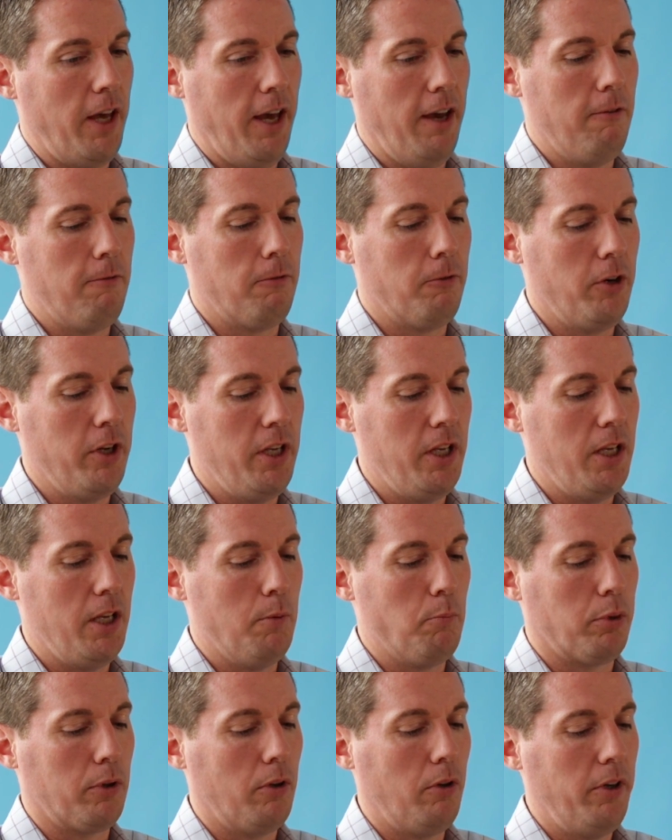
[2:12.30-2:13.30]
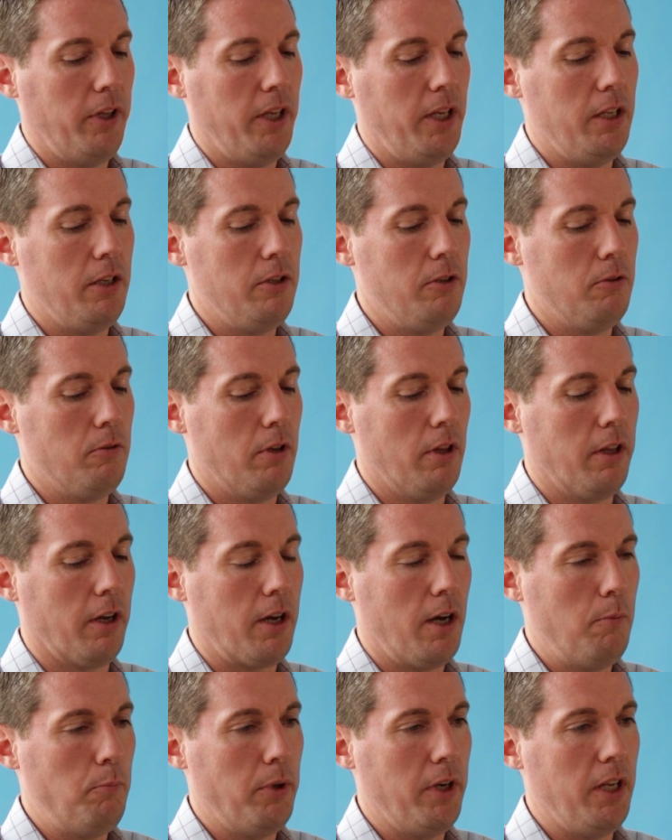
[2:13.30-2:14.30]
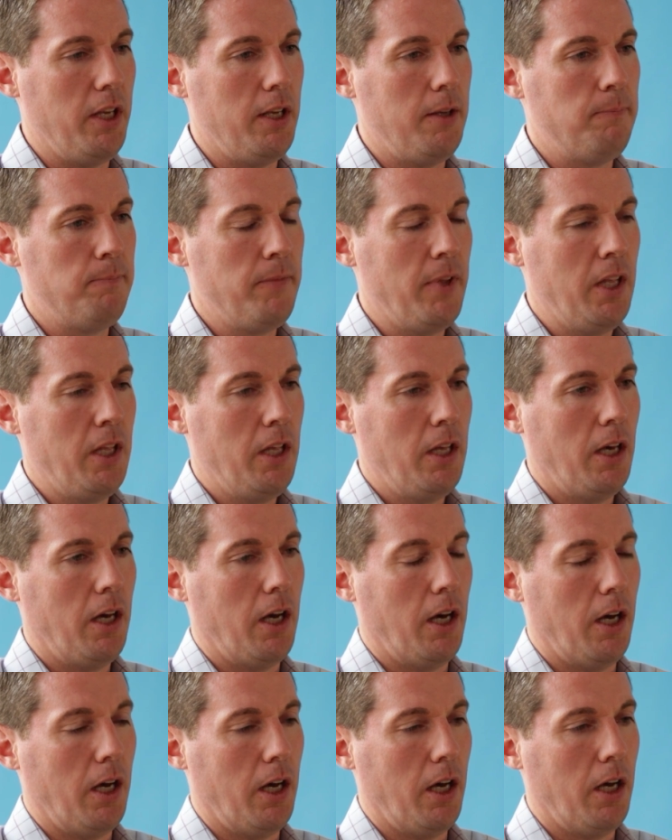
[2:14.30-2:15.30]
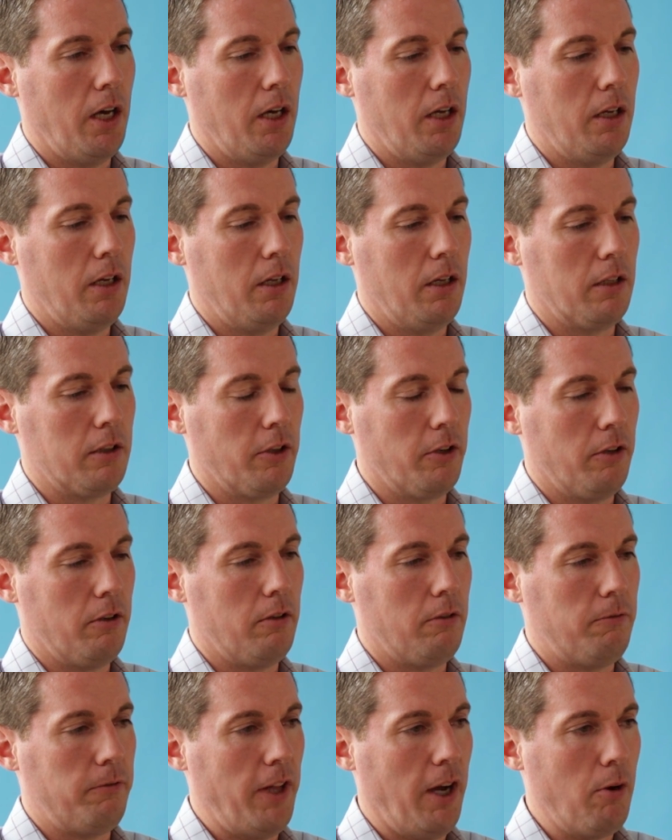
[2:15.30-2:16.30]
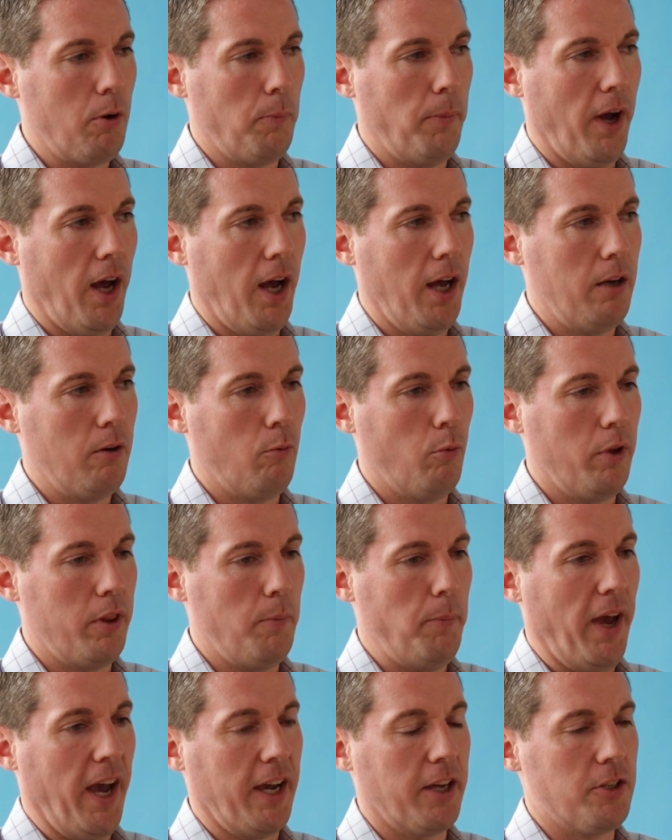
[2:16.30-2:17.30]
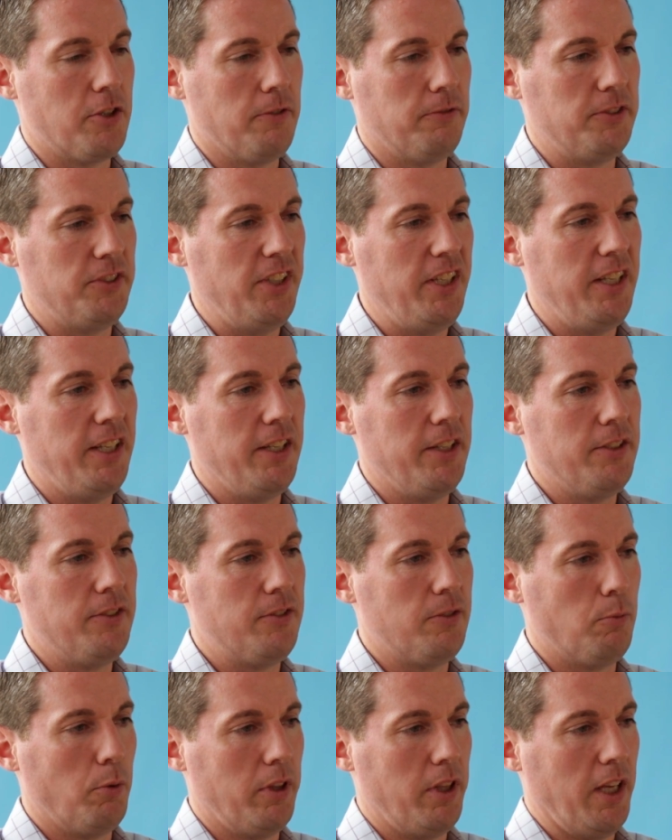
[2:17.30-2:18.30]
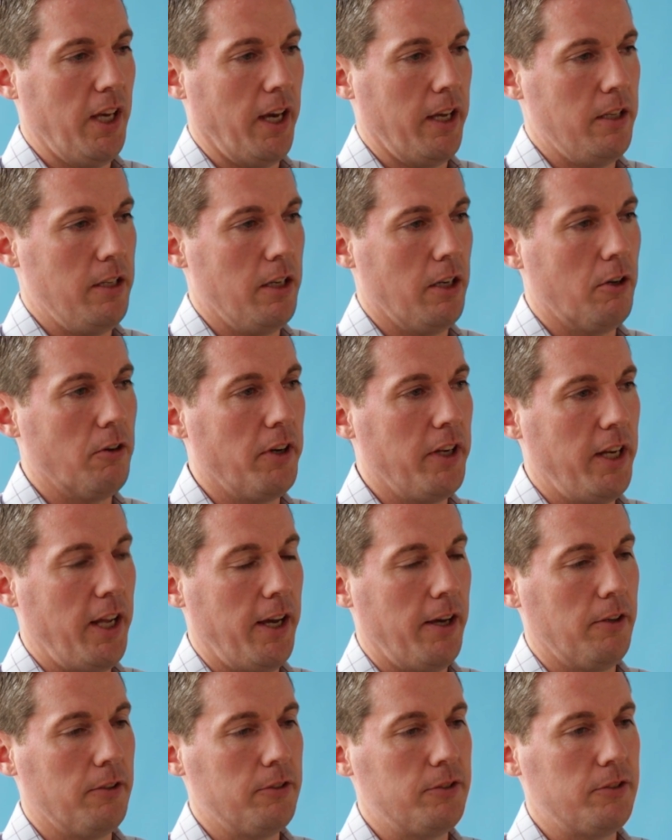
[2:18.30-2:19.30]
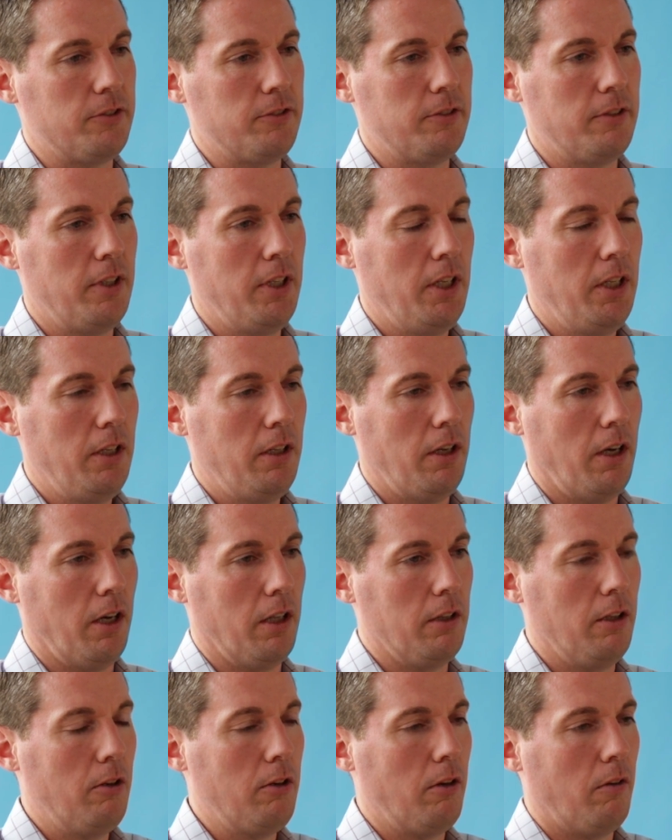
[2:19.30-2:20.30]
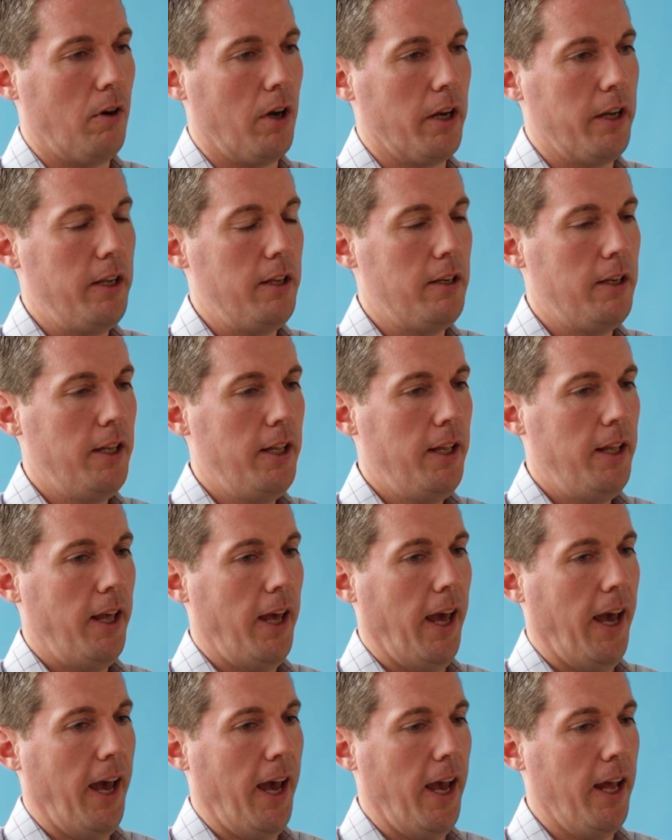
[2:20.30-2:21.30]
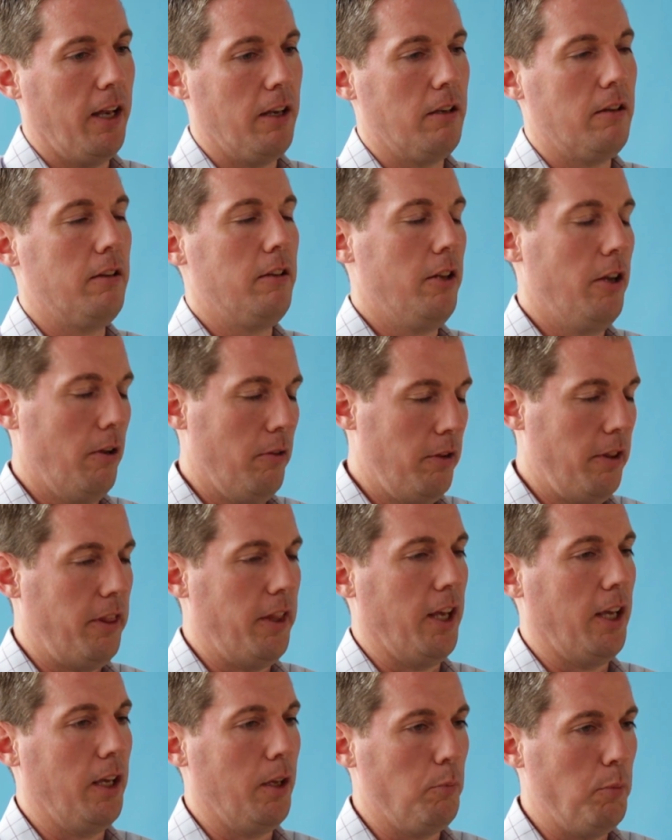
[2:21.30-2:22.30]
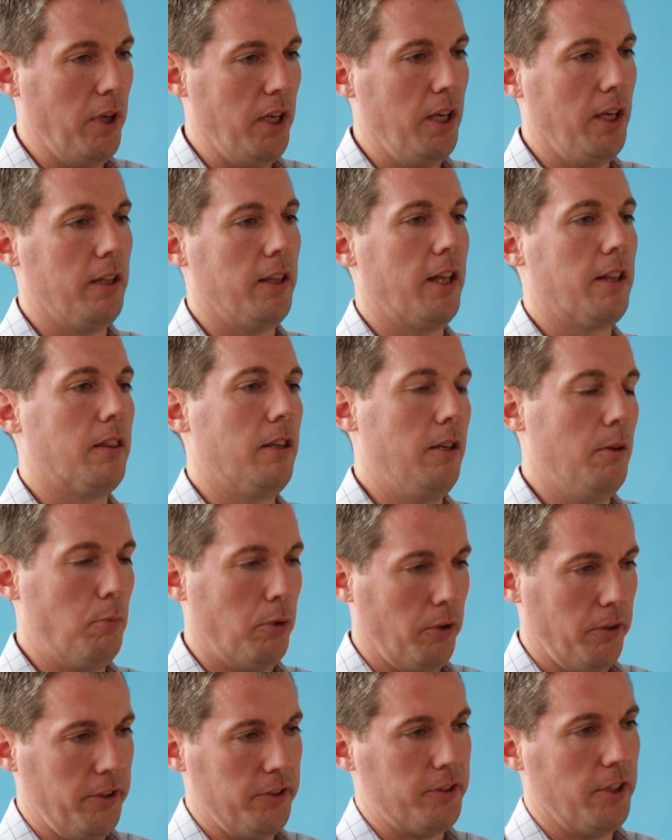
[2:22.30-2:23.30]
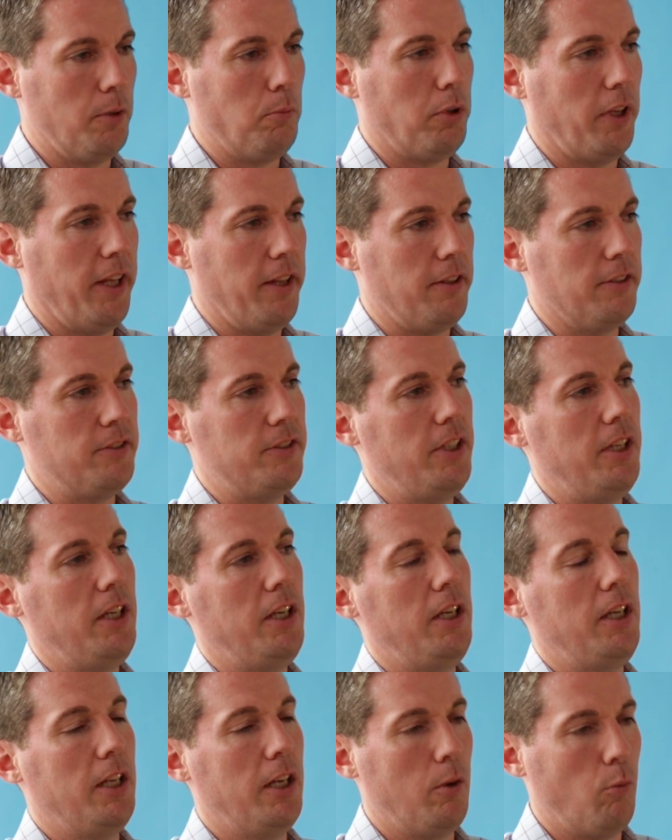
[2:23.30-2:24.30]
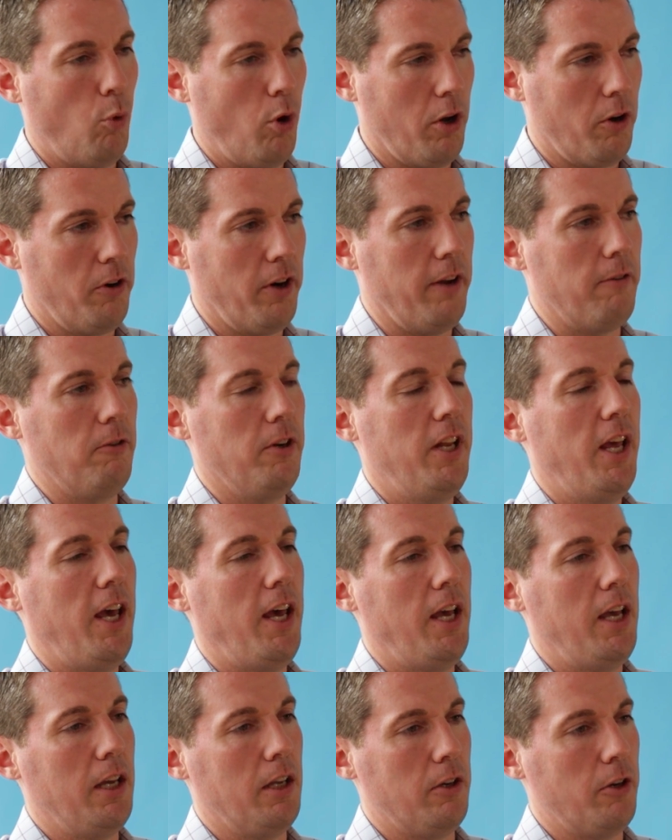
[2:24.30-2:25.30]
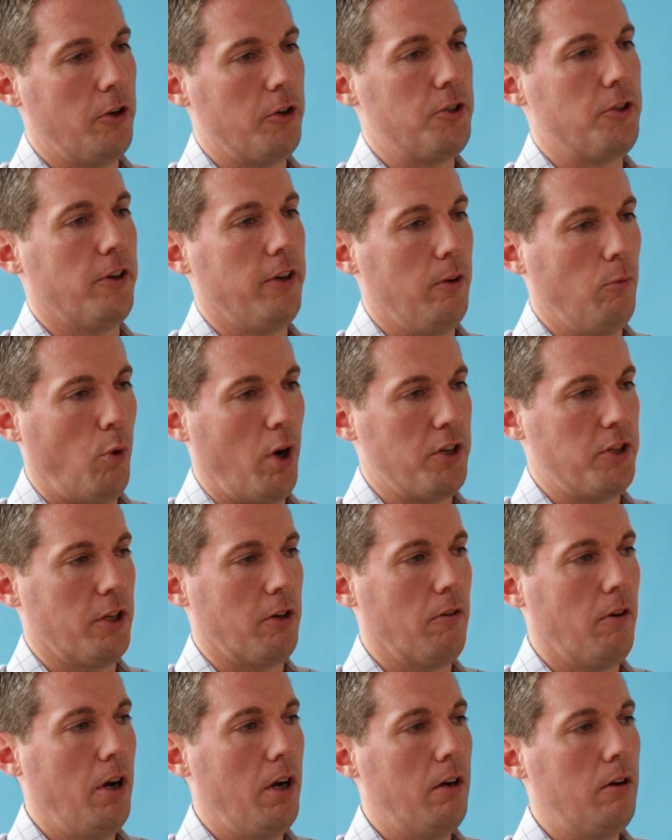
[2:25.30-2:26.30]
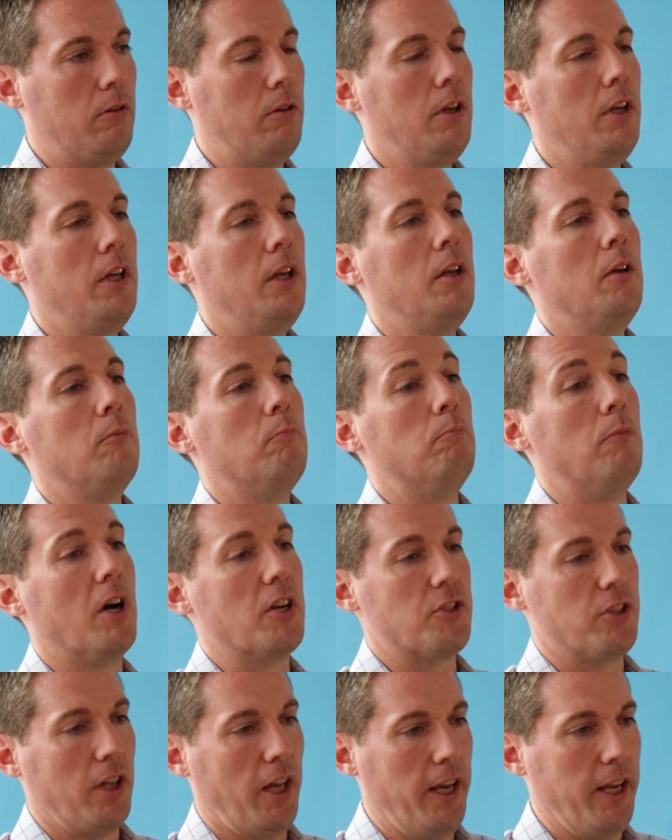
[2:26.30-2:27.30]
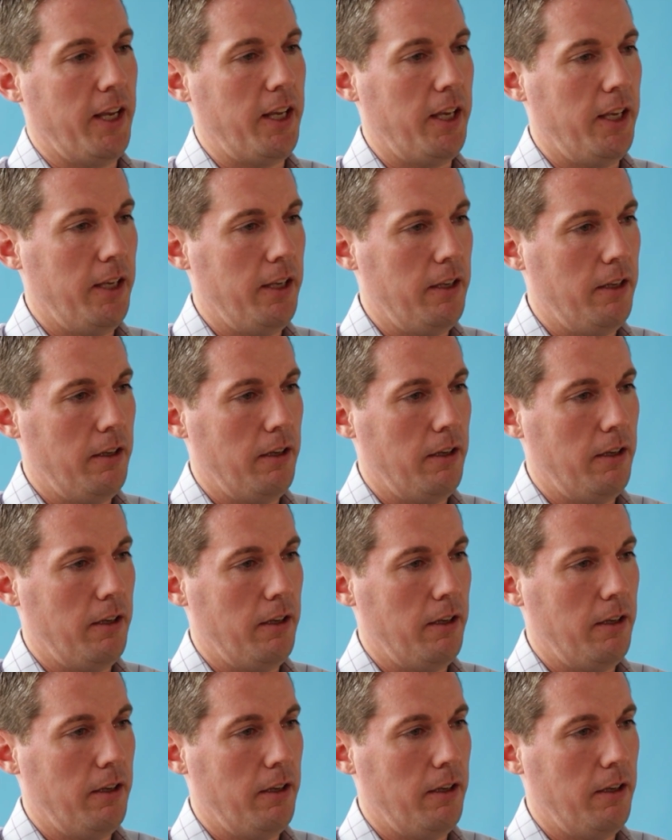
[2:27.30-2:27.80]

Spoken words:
every employee new to the company a little flower pot with a package of seeds with the Idea Greenhouse logo on it. And the thinking being that the employee is going to plant the seed and water it every day and nurture it and watch it grow, much like